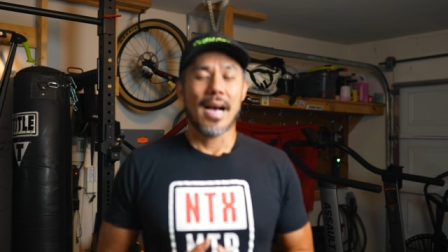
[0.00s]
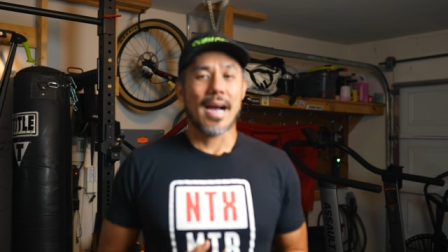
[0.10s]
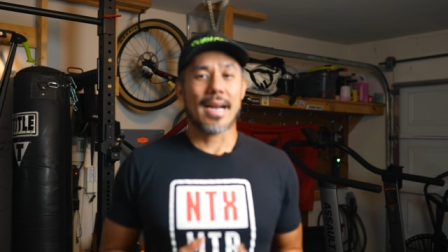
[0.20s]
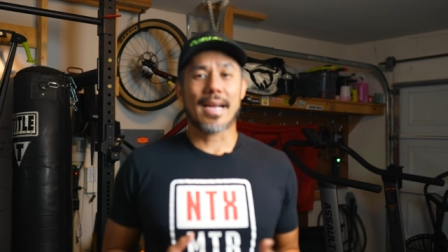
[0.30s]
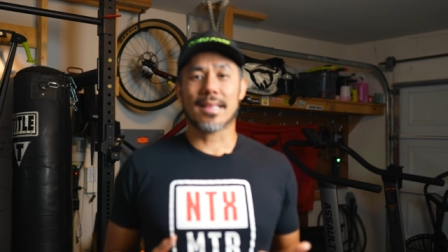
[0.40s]

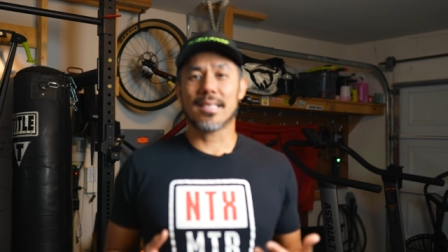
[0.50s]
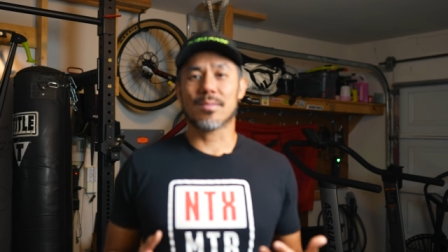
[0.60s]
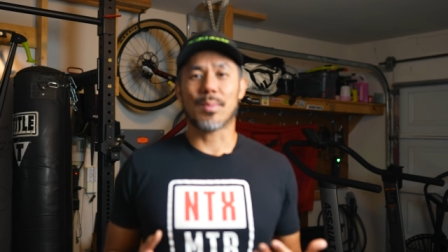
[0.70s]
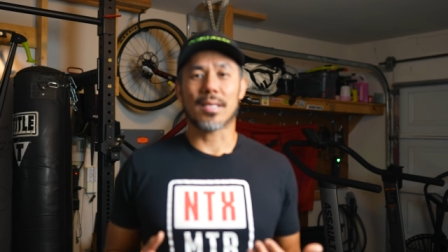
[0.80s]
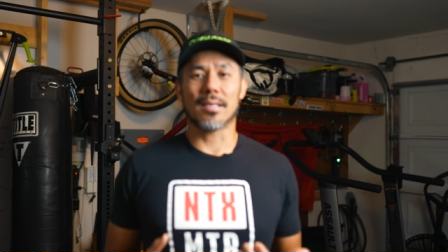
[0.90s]
I got
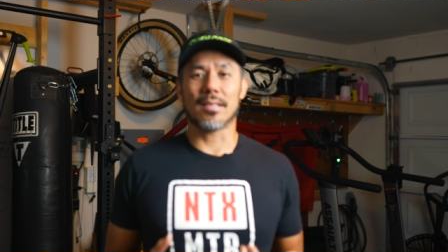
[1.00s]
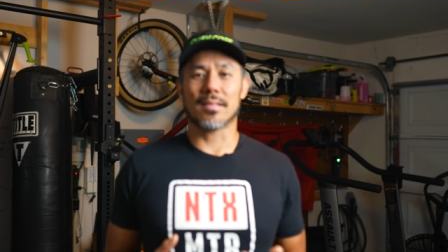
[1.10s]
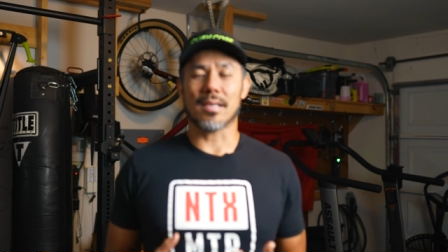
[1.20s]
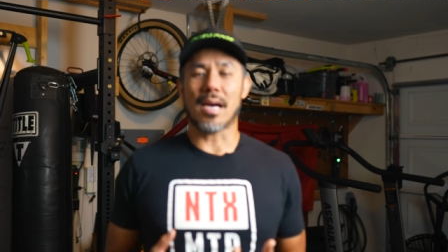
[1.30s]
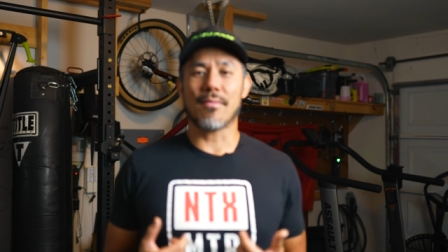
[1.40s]
this
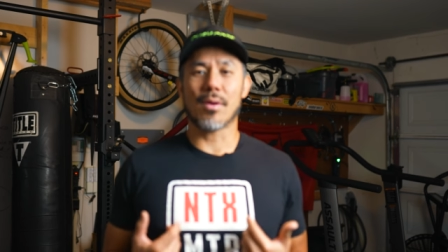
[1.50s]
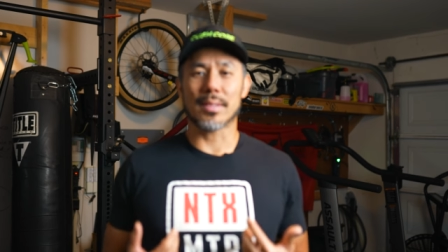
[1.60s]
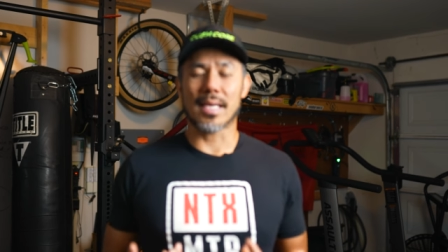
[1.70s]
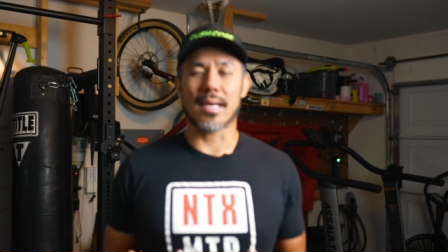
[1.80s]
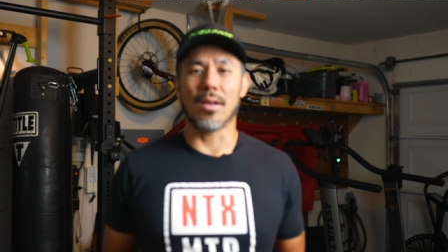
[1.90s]
because I've
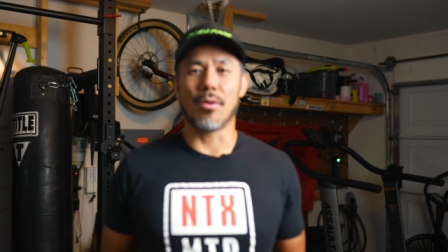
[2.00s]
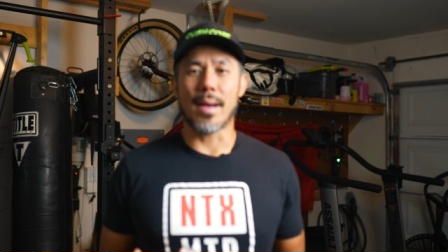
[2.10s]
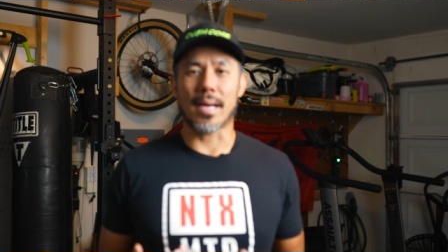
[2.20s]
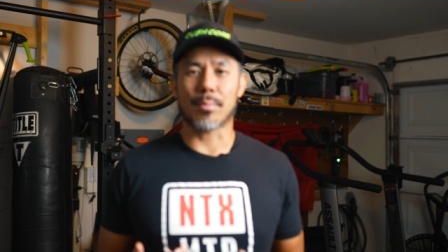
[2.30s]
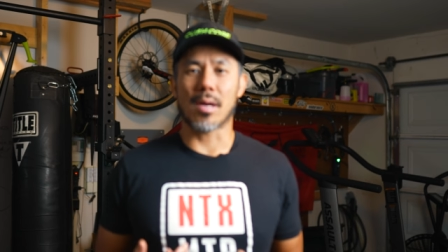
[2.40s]
always had a low
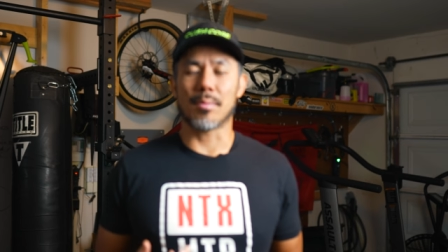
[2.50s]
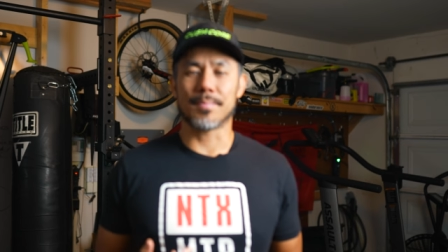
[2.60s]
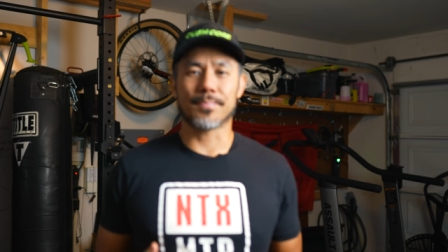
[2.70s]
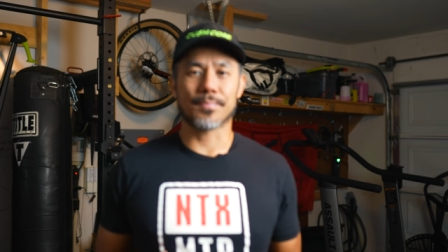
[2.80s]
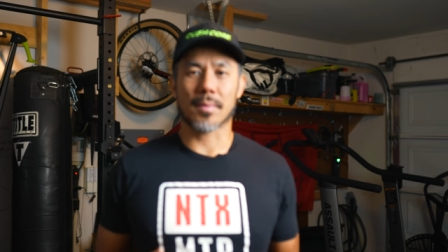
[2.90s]
back
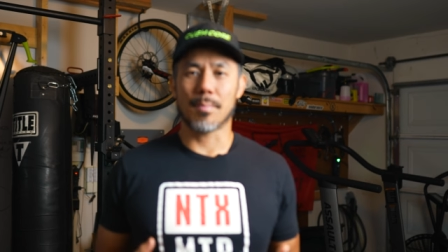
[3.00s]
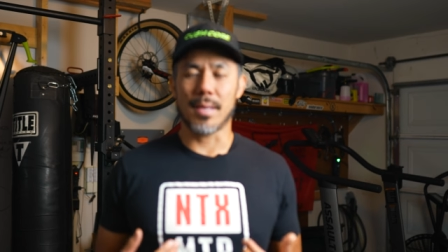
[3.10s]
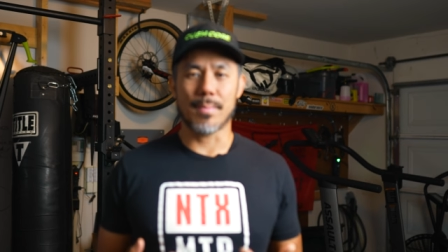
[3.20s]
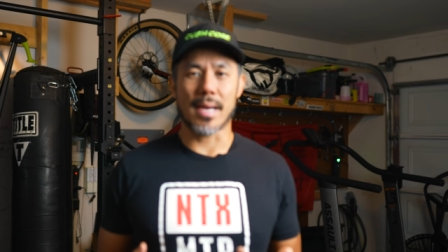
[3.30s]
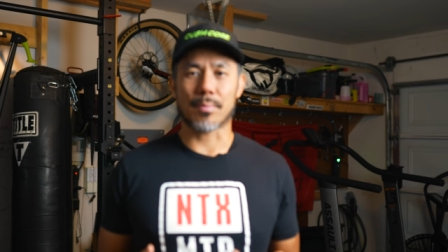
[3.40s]
problem,
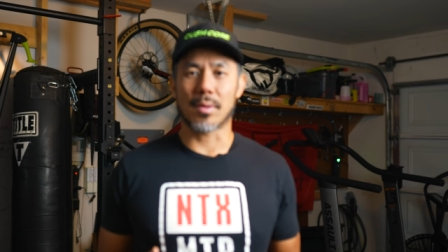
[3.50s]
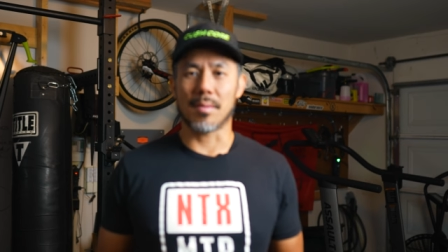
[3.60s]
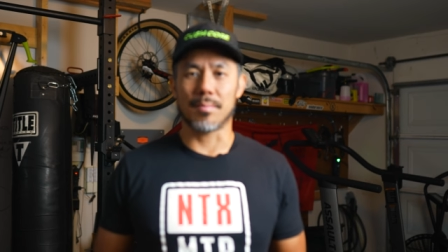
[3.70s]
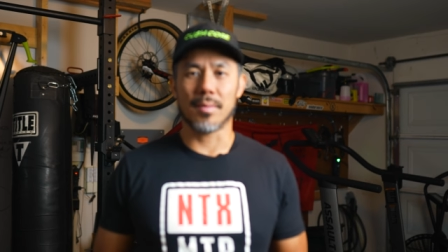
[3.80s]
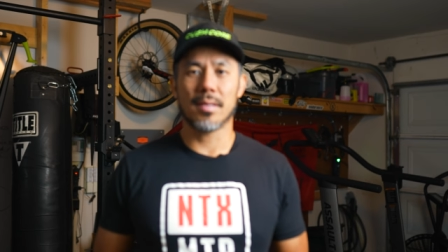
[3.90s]
mid back
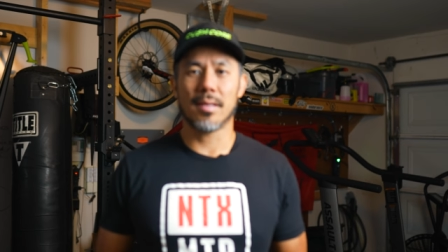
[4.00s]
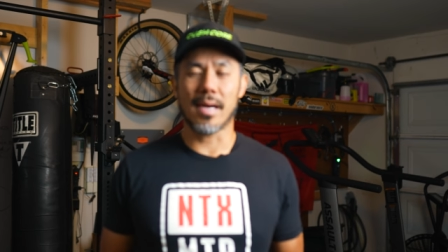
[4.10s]
problem.